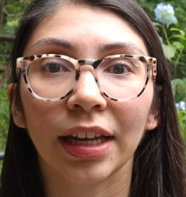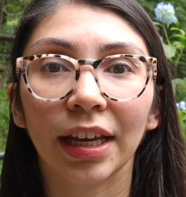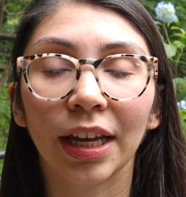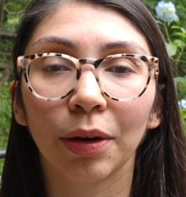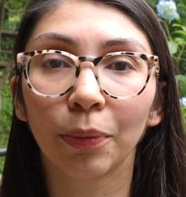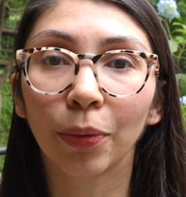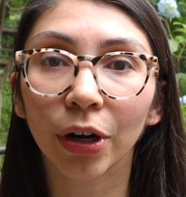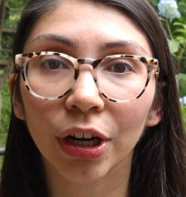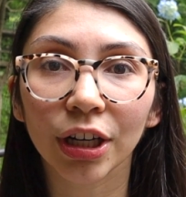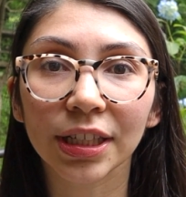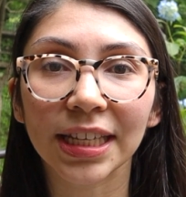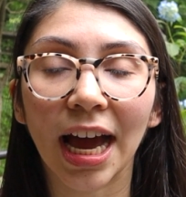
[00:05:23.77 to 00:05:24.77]
it
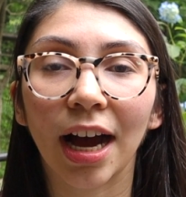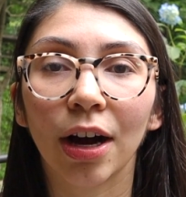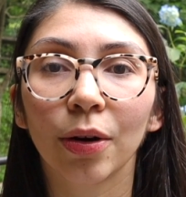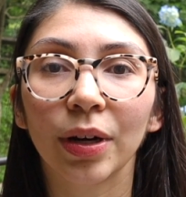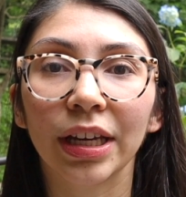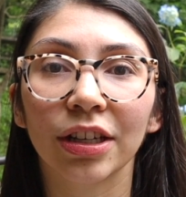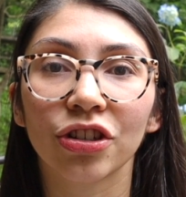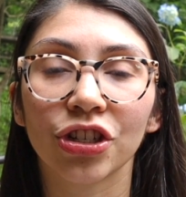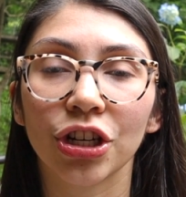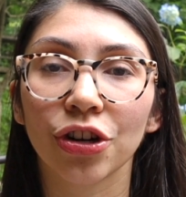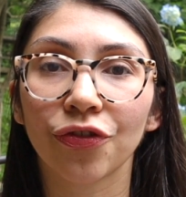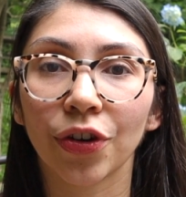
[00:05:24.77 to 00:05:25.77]
works, how it is
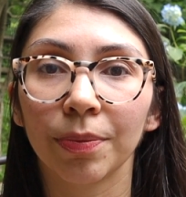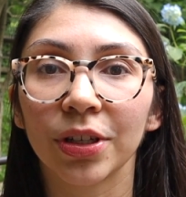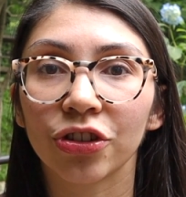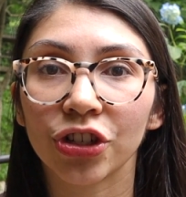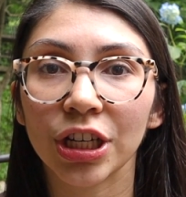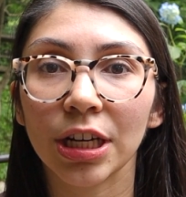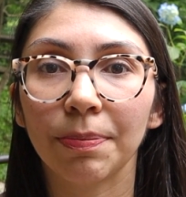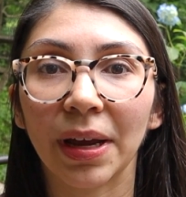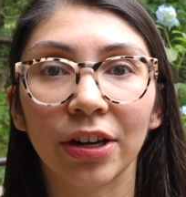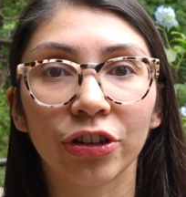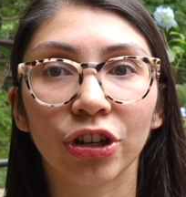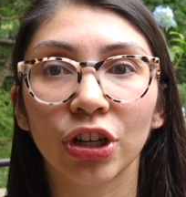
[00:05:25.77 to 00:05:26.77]
sheared from the sheep
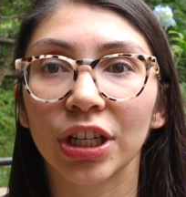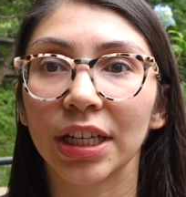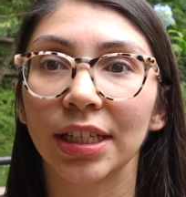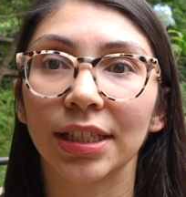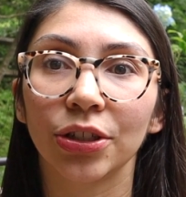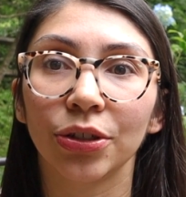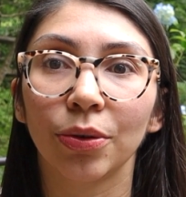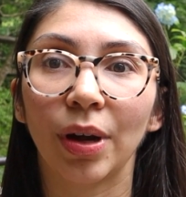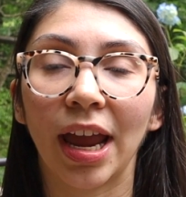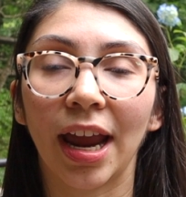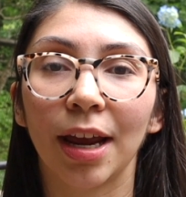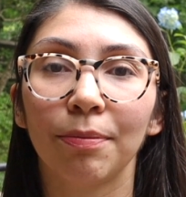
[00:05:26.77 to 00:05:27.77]
and turned into
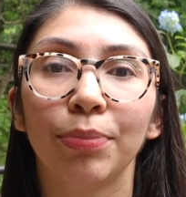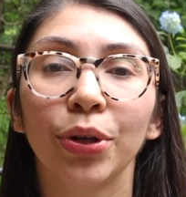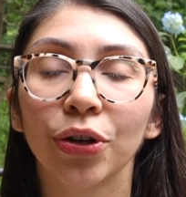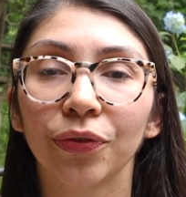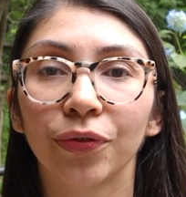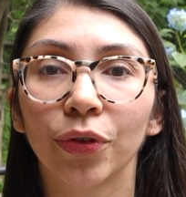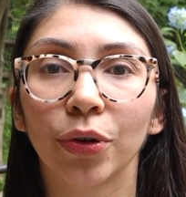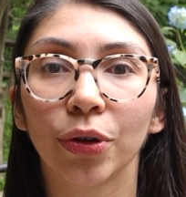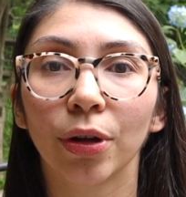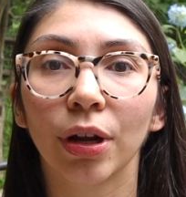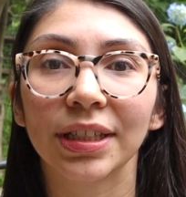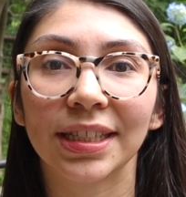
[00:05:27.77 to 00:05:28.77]
a
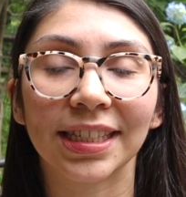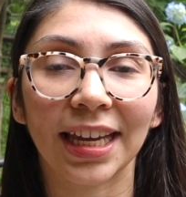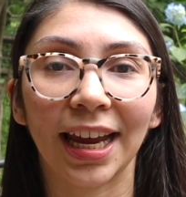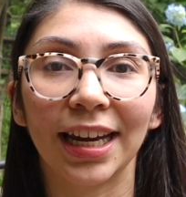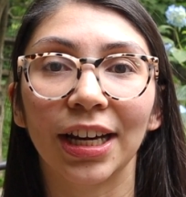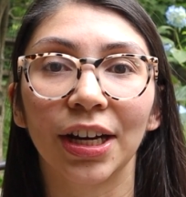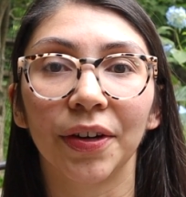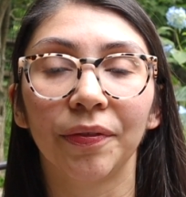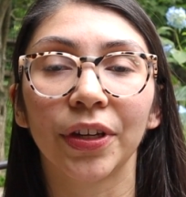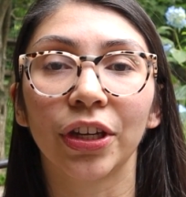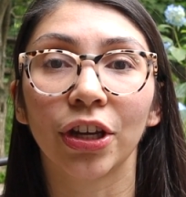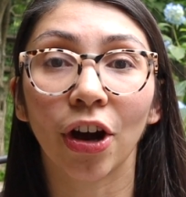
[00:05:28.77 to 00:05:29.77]
beautiful skein of
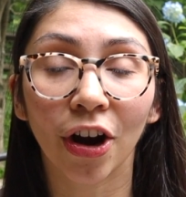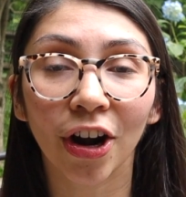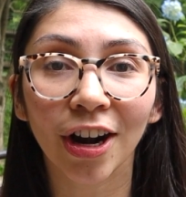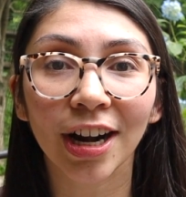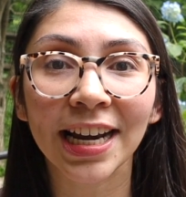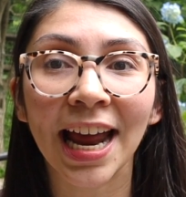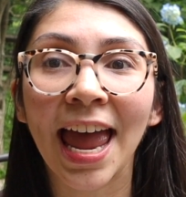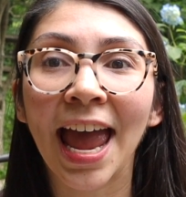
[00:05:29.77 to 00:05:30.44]
yarn.